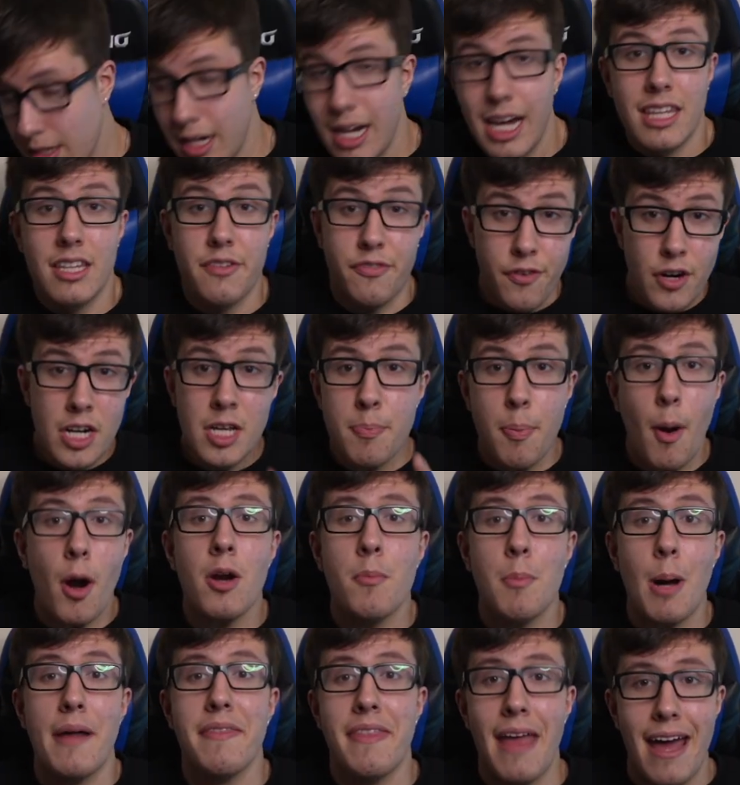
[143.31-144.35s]
And the funny part
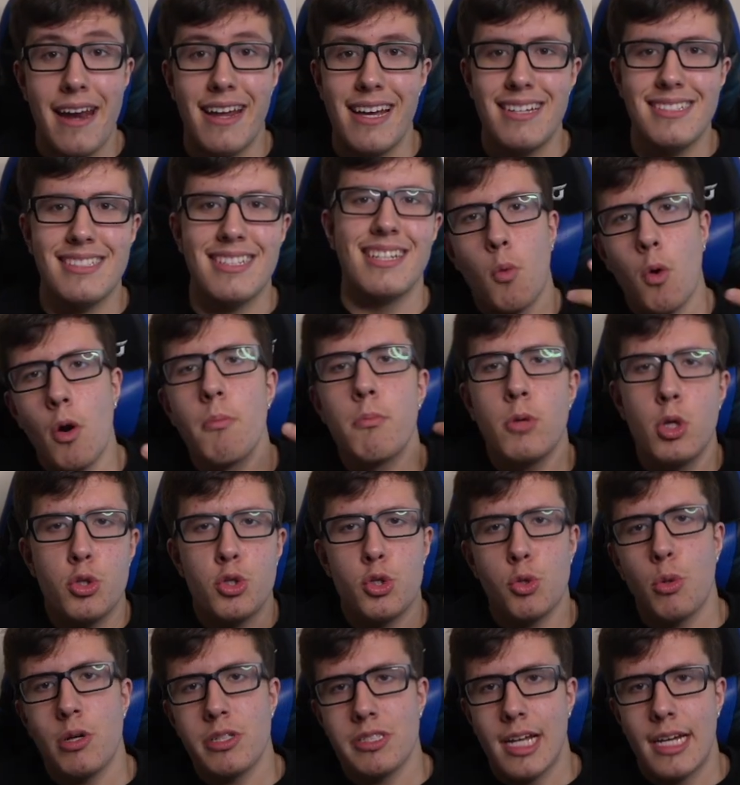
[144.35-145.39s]
about that is, we're
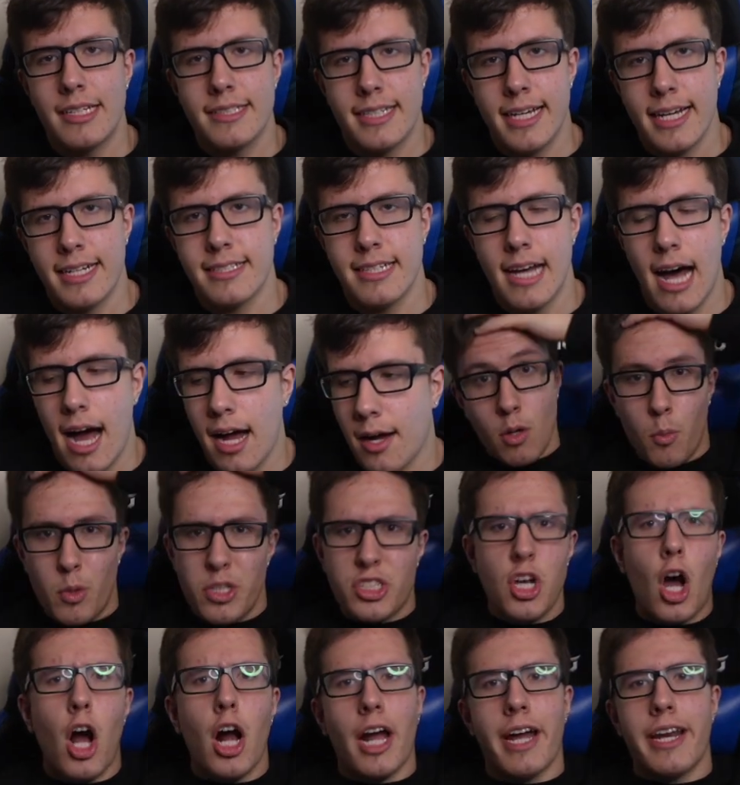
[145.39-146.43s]
mutuals on TikTok. We
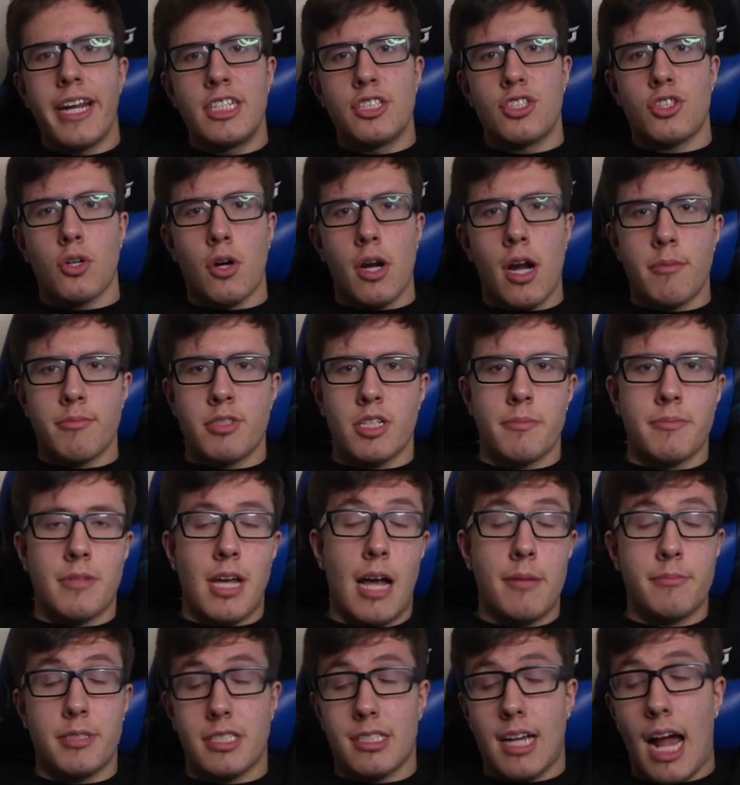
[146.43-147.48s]
talk on Instagram
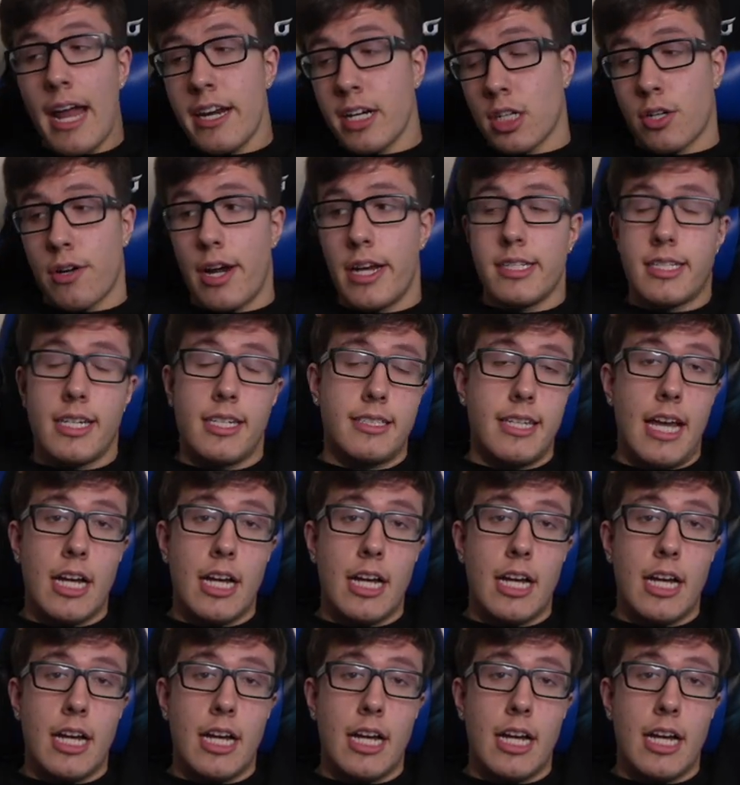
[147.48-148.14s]
sometimes. It's kind of crazy. It's